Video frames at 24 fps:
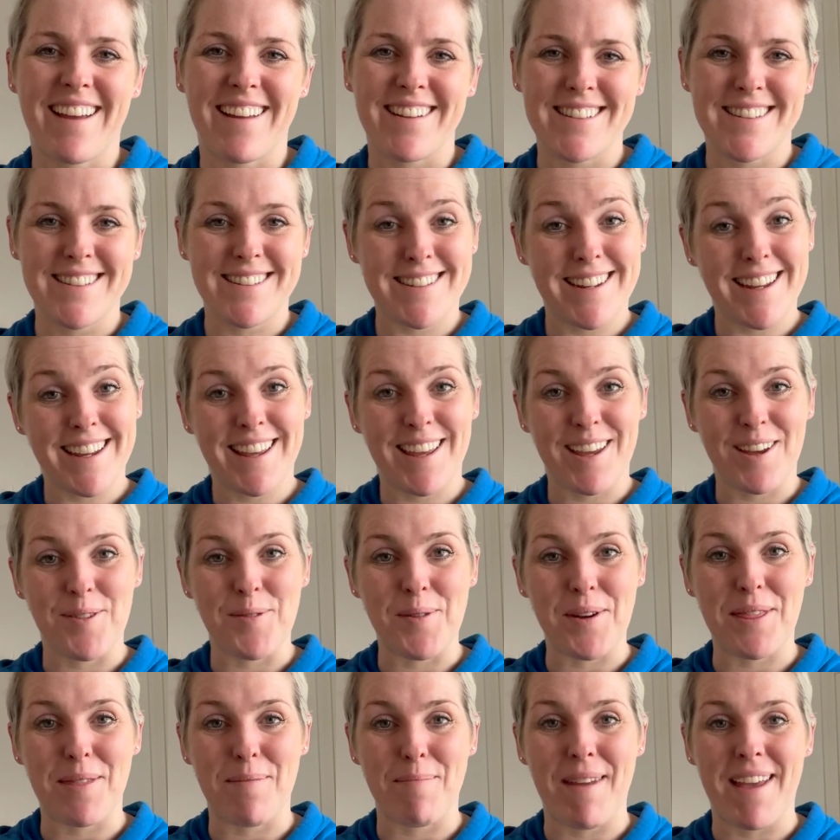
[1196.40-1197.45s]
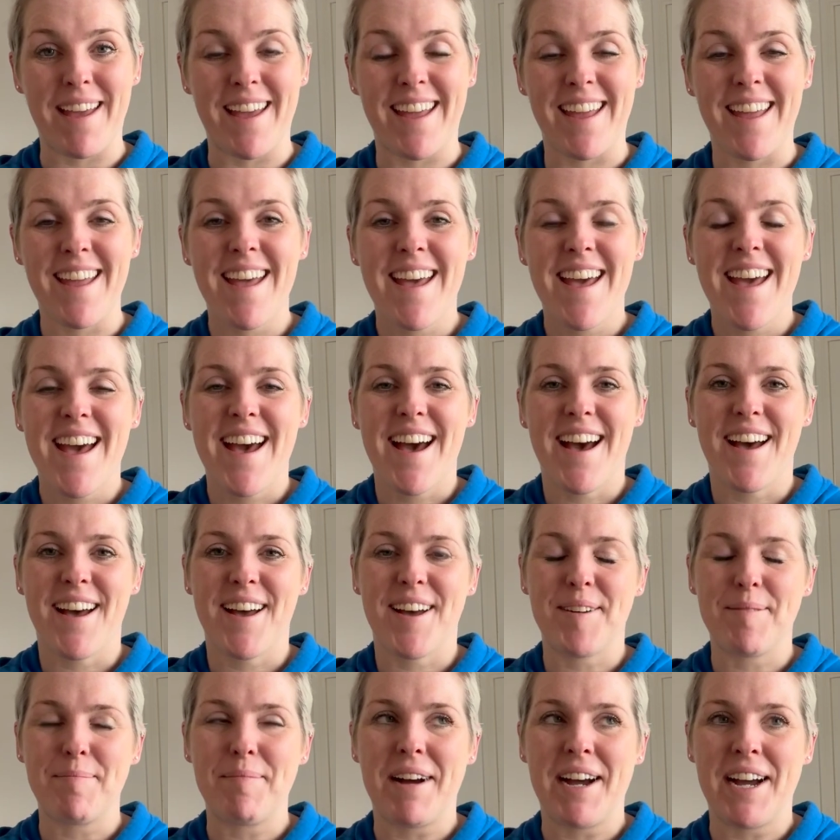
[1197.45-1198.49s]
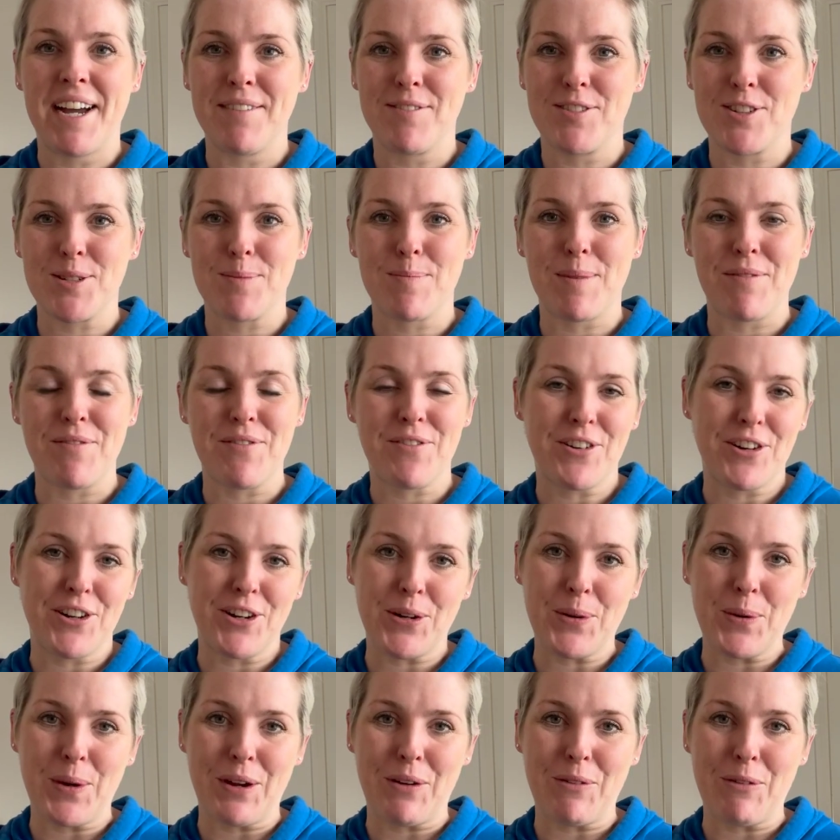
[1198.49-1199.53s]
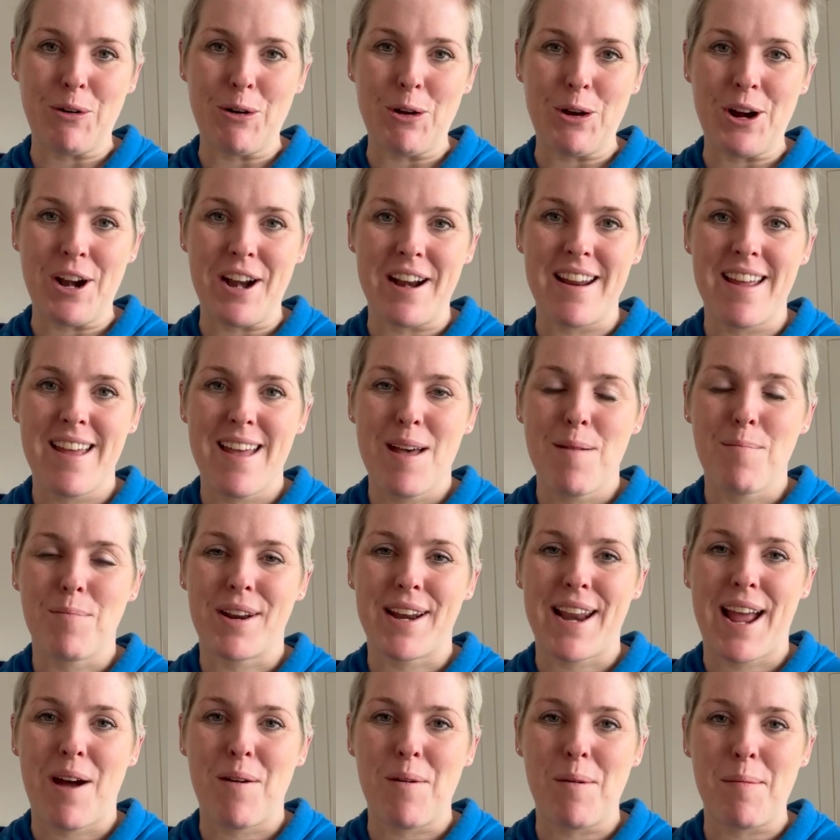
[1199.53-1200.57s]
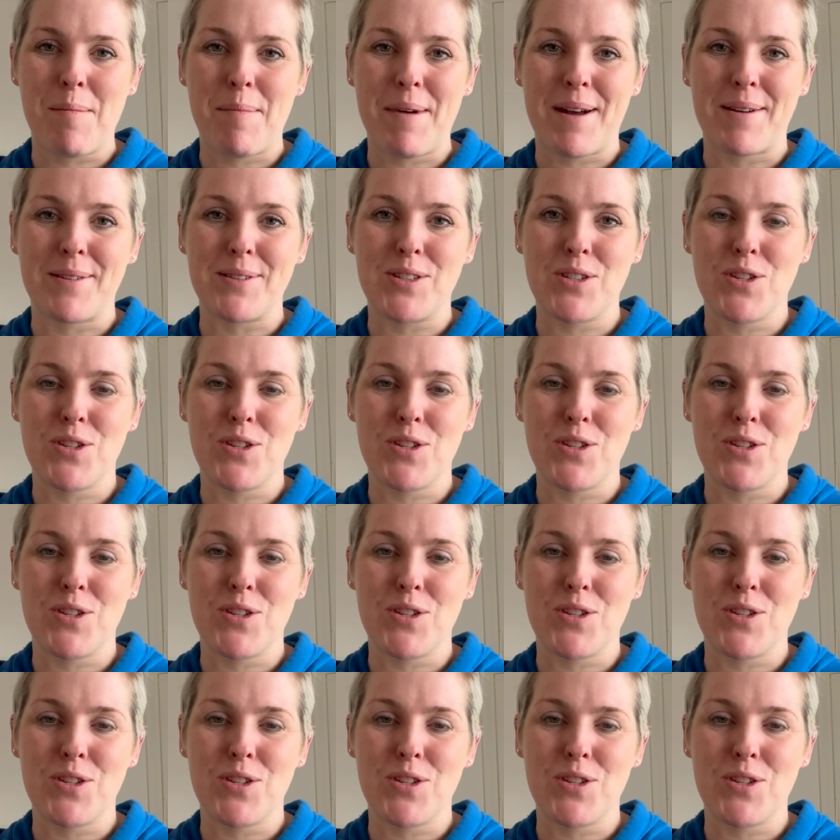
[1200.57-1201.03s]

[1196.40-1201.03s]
and sticking with me. I've just been for a quick run, but now I'm about